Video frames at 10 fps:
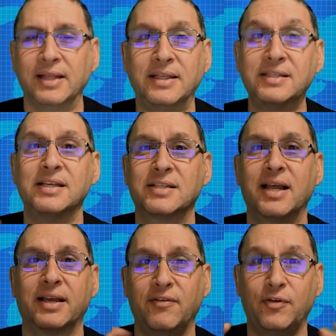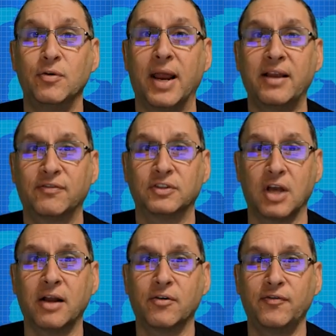This is like if you like
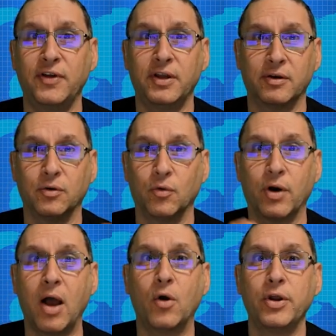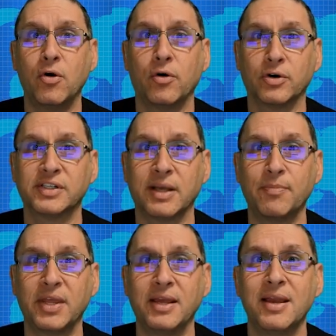photography and or audio or
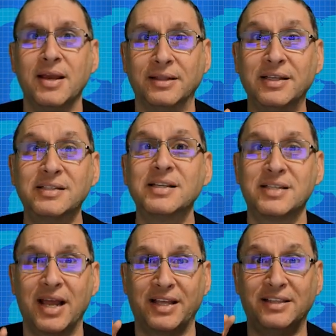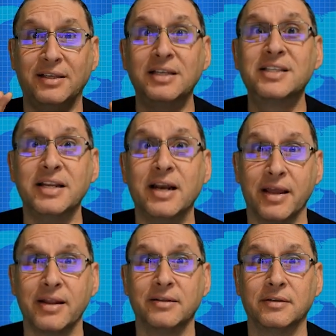something, this is like
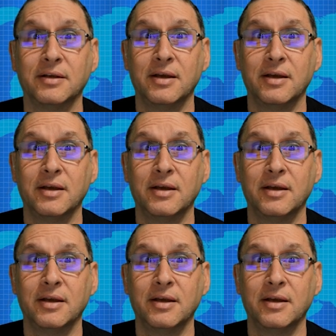Disneyland.